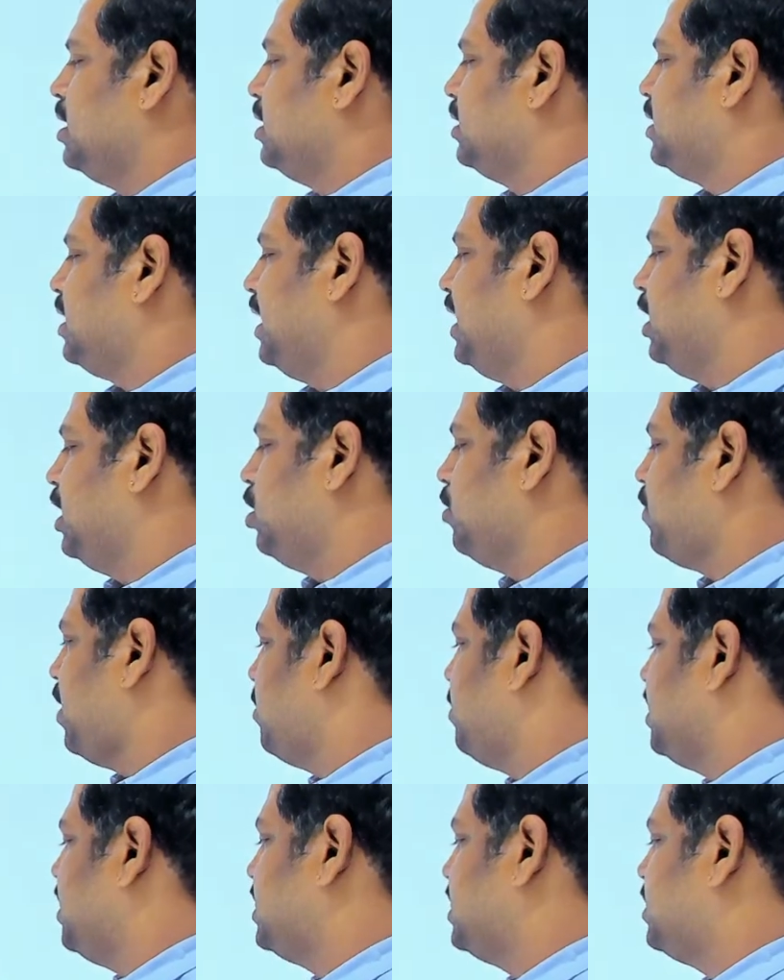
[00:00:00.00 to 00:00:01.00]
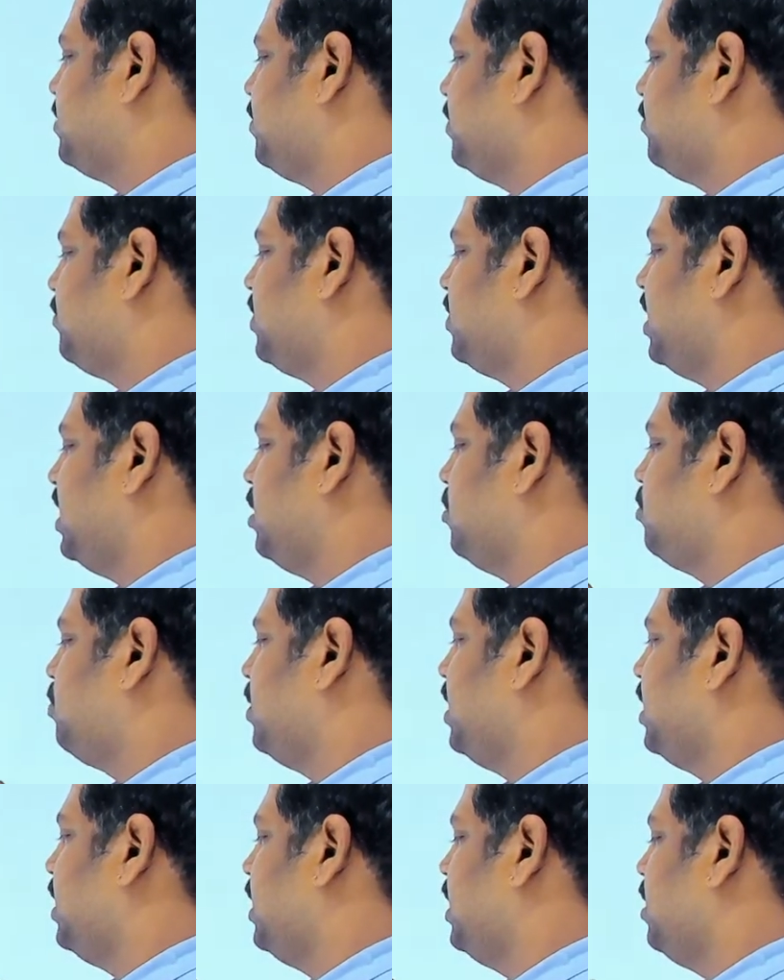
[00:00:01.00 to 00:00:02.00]
3 into 5 means
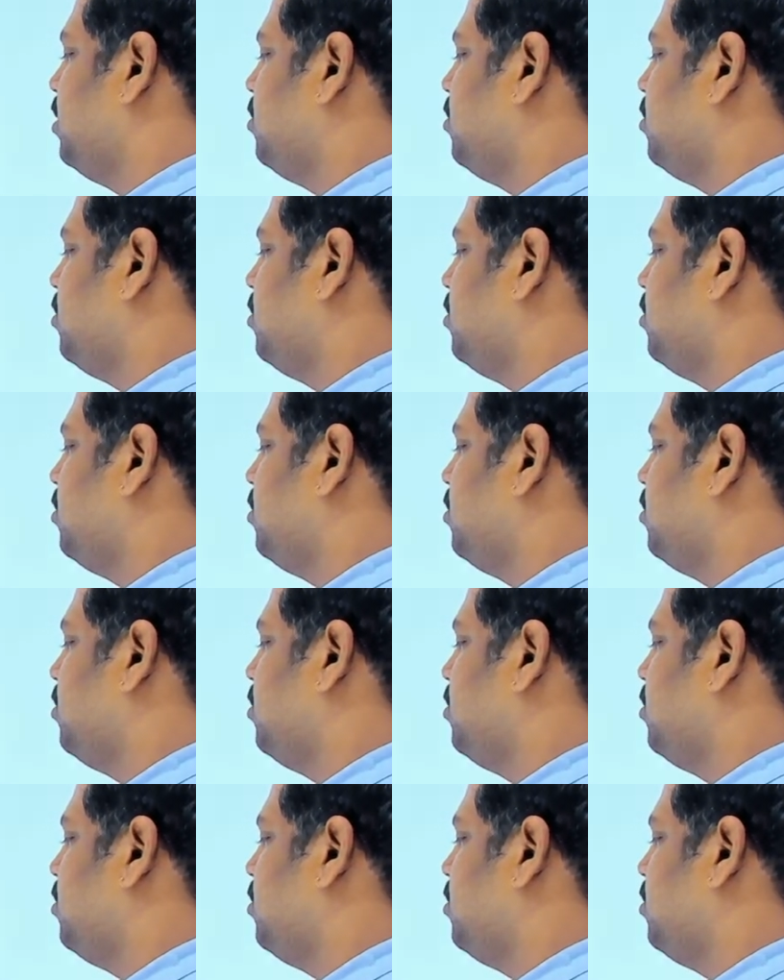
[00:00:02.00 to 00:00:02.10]
15P